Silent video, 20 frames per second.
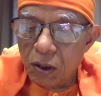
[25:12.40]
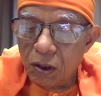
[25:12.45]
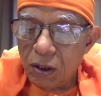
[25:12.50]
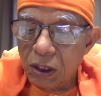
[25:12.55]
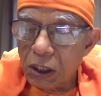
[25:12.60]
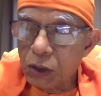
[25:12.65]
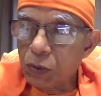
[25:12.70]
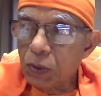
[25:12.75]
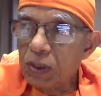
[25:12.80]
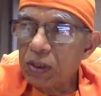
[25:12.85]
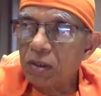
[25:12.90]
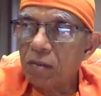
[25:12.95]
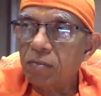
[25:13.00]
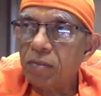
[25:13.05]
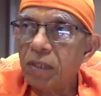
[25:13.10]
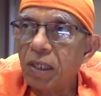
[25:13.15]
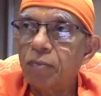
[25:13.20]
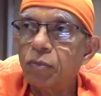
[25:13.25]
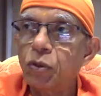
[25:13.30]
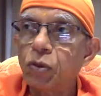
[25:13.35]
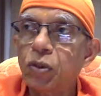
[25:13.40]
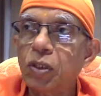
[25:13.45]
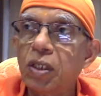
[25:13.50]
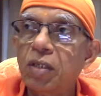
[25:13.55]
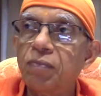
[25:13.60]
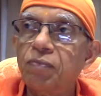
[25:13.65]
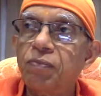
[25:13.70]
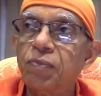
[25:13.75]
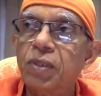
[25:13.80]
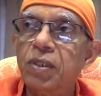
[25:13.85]
That's why sometimes you say
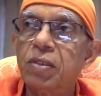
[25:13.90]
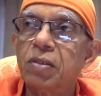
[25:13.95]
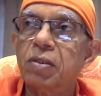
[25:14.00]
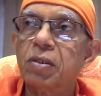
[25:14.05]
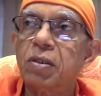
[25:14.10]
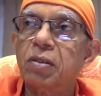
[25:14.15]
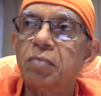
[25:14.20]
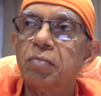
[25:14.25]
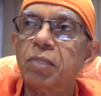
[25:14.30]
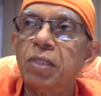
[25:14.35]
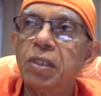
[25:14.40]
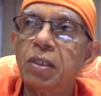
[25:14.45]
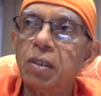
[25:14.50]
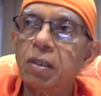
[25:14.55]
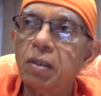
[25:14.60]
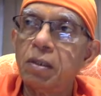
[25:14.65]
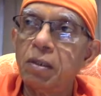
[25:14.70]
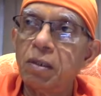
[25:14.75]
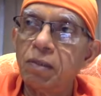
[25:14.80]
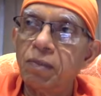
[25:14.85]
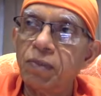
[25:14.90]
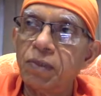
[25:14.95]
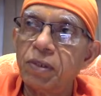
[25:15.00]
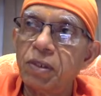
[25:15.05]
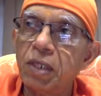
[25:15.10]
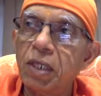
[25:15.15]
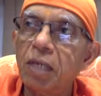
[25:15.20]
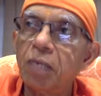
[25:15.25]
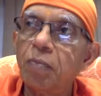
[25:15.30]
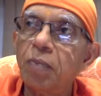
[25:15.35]
if it is bitten, if a
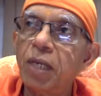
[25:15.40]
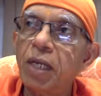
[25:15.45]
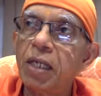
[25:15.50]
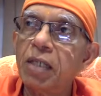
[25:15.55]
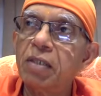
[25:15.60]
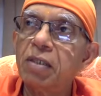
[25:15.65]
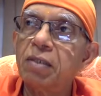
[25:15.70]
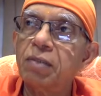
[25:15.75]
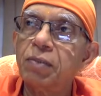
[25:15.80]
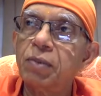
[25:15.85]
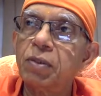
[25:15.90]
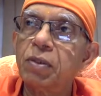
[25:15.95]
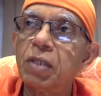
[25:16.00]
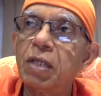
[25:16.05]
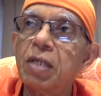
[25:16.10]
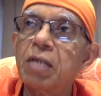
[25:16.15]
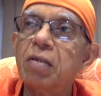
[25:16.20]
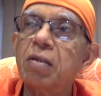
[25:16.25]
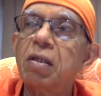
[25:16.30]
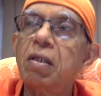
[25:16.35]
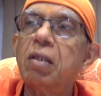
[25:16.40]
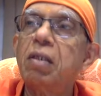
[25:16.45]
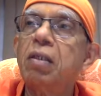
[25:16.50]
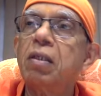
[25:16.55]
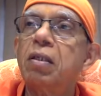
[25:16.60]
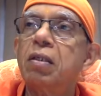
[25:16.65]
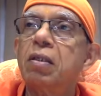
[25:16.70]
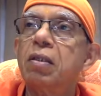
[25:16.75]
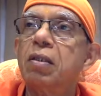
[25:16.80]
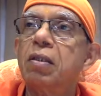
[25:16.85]
snake bites, if you
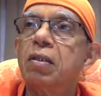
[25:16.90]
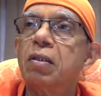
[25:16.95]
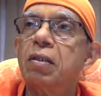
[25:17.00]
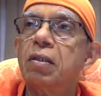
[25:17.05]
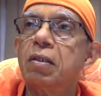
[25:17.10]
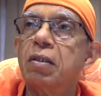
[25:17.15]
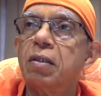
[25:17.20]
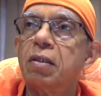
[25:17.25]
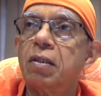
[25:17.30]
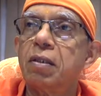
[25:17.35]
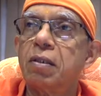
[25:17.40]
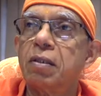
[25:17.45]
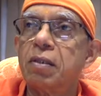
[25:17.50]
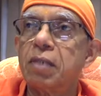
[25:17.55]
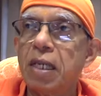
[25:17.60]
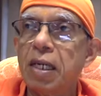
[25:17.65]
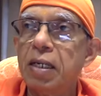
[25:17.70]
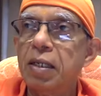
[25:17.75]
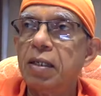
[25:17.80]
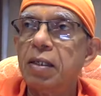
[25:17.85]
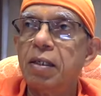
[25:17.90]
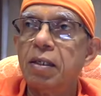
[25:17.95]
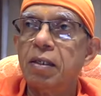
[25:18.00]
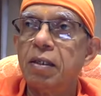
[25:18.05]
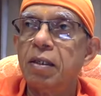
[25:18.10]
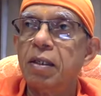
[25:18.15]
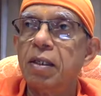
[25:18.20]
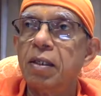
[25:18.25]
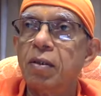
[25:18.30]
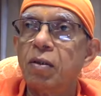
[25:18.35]
tightly tie
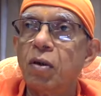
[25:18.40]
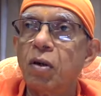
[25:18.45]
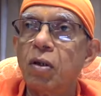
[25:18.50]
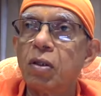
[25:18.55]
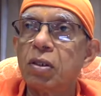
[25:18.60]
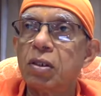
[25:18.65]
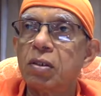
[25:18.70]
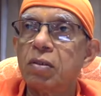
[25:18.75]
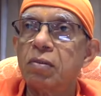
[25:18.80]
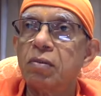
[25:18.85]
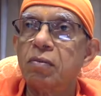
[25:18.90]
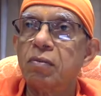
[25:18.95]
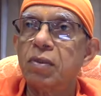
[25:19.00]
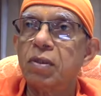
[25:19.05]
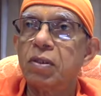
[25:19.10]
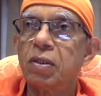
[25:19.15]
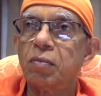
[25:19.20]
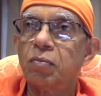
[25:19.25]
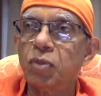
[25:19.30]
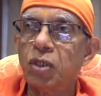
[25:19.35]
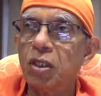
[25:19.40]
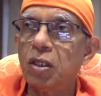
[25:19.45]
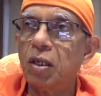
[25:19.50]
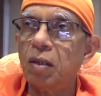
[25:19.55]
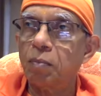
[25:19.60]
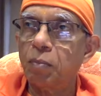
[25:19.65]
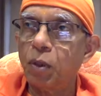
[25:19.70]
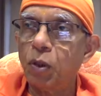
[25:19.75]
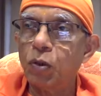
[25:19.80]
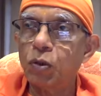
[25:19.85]
a knot with something
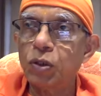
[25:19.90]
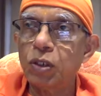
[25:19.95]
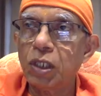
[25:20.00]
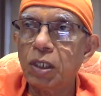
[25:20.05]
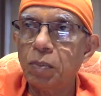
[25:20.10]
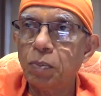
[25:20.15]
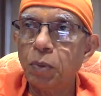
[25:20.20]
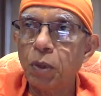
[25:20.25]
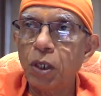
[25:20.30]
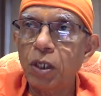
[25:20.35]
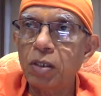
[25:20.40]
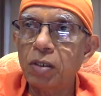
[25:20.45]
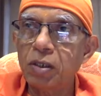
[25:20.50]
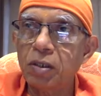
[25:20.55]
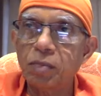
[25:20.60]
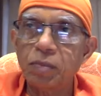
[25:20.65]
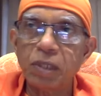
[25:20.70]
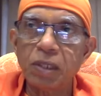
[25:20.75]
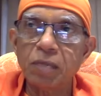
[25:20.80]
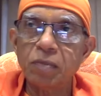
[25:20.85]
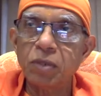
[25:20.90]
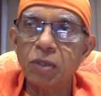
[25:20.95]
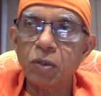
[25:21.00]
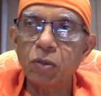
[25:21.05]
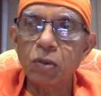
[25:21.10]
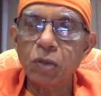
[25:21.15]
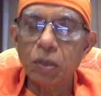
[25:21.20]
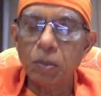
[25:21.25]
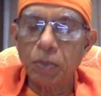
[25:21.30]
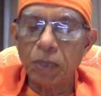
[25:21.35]
above that point, sometimes
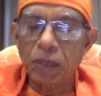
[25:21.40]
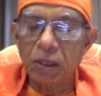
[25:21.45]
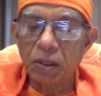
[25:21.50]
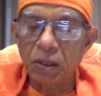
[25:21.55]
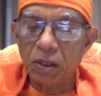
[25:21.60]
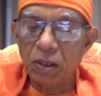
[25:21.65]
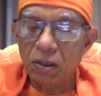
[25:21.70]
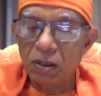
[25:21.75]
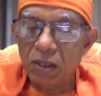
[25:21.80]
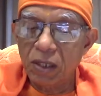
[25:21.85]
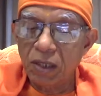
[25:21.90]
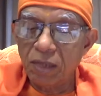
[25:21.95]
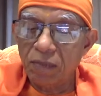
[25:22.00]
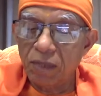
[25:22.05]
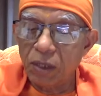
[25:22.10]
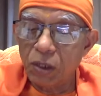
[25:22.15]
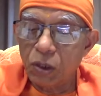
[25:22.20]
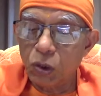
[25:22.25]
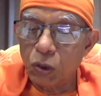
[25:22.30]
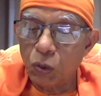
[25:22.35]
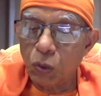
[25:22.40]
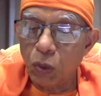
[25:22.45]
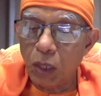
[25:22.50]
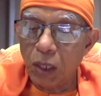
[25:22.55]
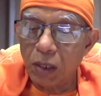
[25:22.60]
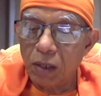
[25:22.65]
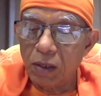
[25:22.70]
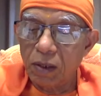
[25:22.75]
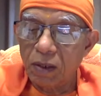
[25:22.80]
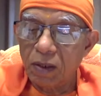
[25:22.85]
the person is saved and so
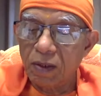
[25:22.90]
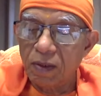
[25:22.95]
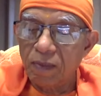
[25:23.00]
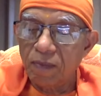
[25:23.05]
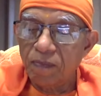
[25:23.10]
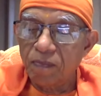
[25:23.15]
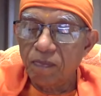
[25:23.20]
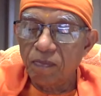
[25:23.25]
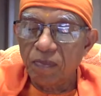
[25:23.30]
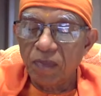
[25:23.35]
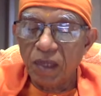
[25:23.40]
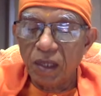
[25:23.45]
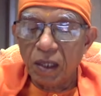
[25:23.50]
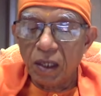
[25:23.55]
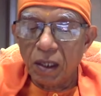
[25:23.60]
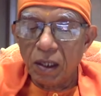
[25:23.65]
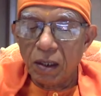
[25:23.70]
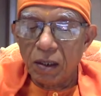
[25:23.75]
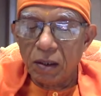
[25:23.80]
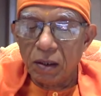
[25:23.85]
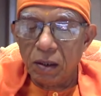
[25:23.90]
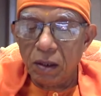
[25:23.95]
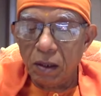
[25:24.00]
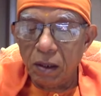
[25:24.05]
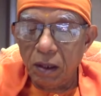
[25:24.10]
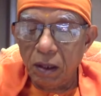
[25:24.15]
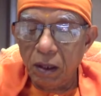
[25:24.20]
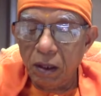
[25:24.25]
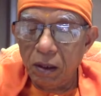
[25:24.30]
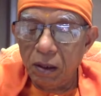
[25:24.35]

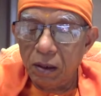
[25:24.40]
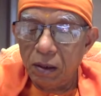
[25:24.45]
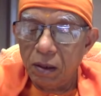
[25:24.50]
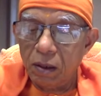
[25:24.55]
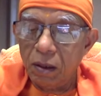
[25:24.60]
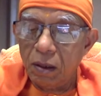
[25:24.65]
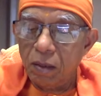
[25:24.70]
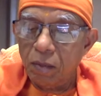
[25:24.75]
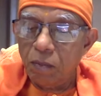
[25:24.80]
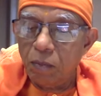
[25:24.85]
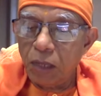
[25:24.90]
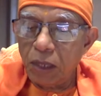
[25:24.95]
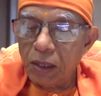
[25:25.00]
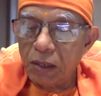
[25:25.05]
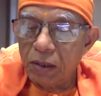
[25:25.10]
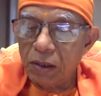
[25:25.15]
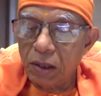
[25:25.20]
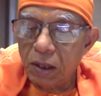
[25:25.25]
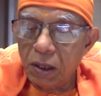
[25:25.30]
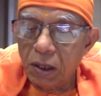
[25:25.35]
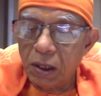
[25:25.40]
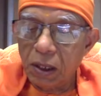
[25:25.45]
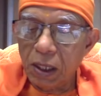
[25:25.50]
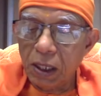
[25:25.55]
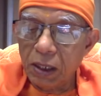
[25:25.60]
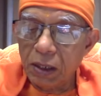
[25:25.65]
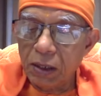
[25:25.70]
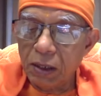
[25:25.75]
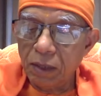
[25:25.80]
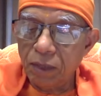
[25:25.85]
on. But in the
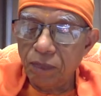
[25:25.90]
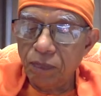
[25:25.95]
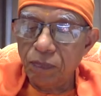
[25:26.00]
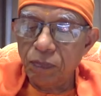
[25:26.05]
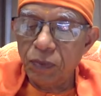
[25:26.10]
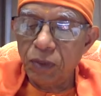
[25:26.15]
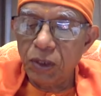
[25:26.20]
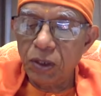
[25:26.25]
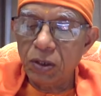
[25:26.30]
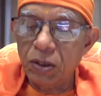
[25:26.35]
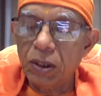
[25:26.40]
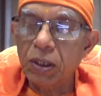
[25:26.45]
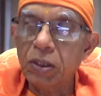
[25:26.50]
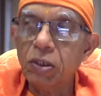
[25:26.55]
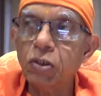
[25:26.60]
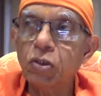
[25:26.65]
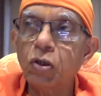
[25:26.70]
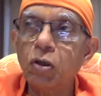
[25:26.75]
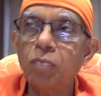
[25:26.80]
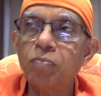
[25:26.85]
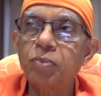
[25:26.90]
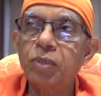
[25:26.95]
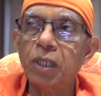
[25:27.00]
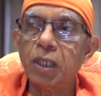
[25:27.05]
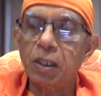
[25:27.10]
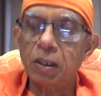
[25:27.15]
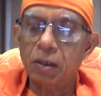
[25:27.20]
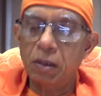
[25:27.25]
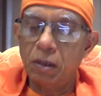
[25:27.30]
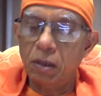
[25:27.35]
case of the sense
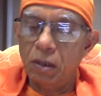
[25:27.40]
object,